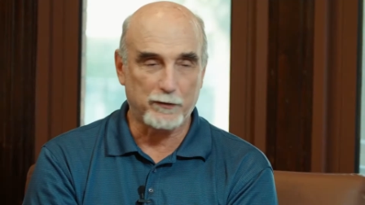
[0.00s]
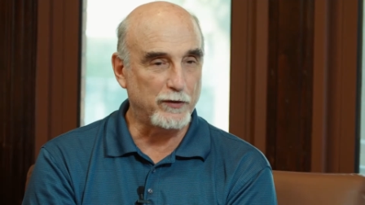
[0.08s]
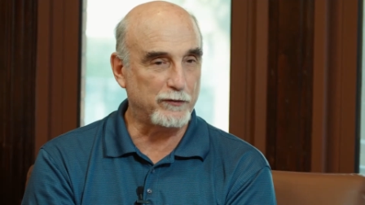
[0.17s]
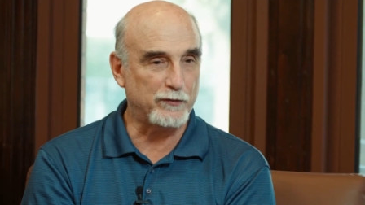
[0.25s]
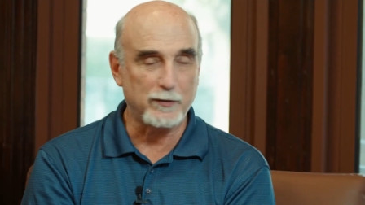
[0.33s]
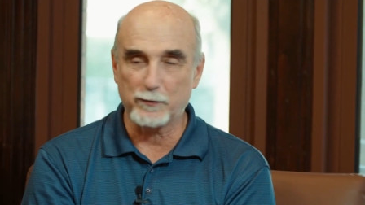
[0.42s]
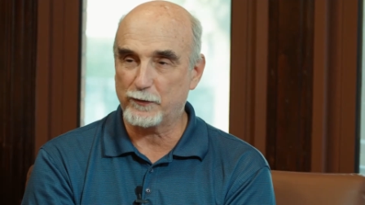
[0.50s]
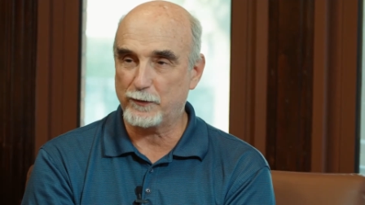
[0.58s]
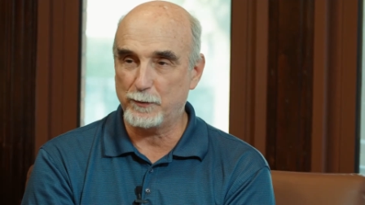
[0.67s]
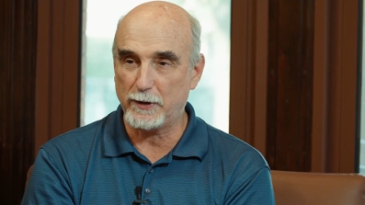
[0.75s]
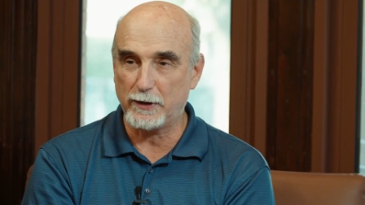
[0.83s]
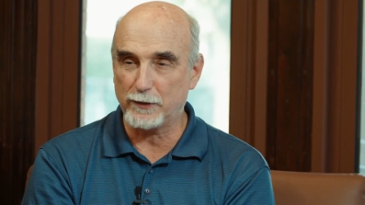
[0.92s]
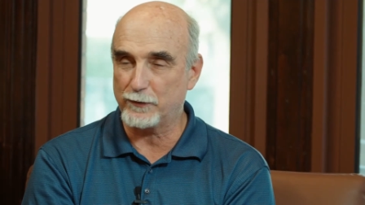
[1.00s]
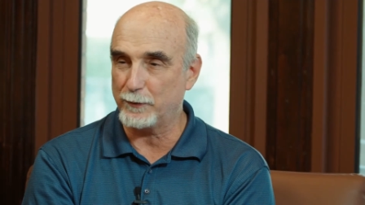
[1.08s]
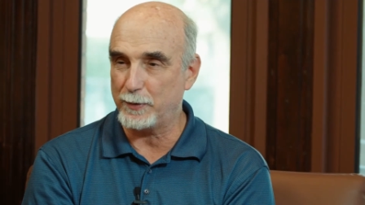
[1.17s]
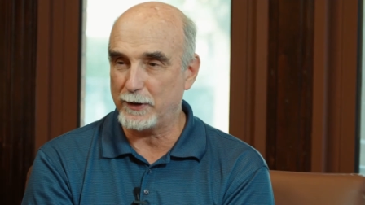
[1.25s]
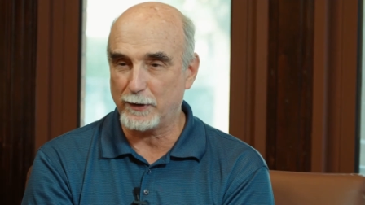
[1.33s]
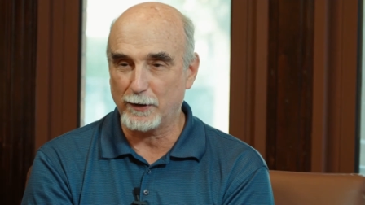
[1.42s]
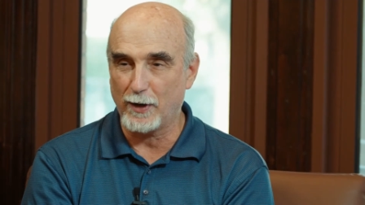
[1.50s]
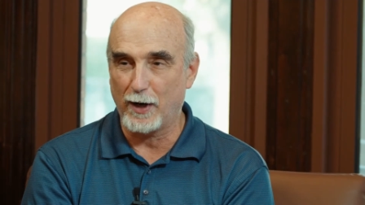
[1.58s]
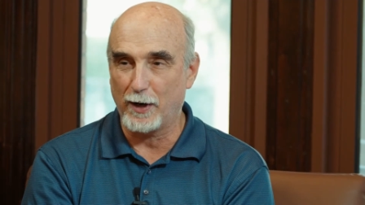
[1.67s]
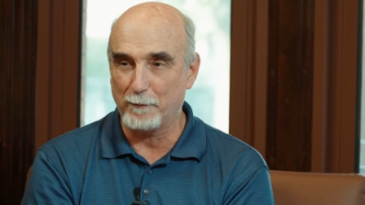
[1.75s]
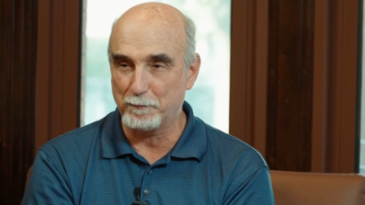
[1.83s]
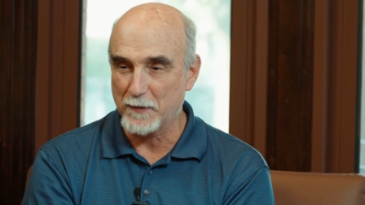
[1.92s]
This seems to me to be
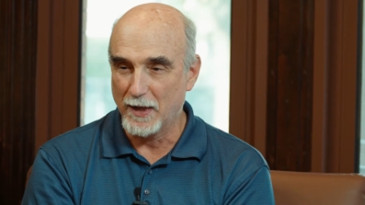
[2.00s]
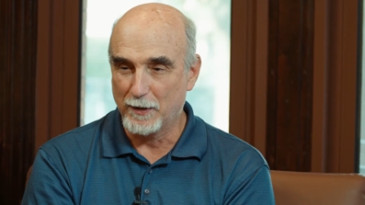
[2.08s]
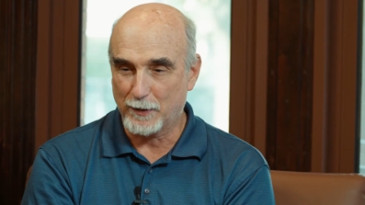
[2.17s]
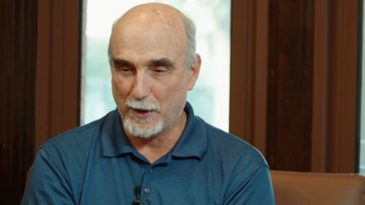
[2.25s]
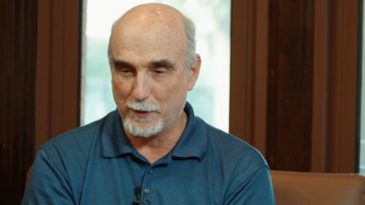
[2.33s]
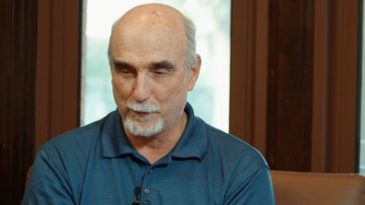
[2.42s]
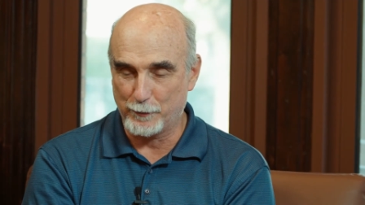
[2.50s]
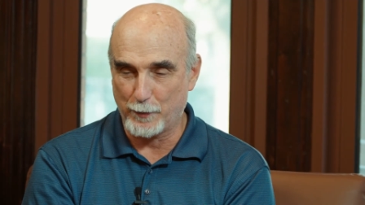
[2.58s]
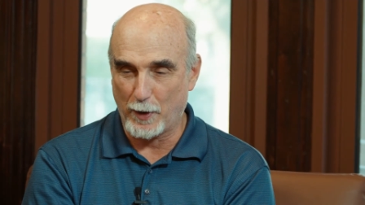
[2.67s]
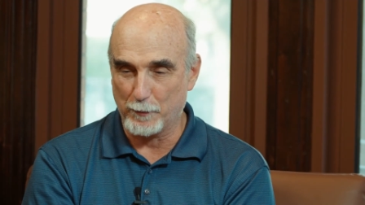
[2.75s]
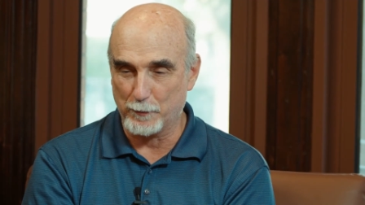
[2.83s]
kind of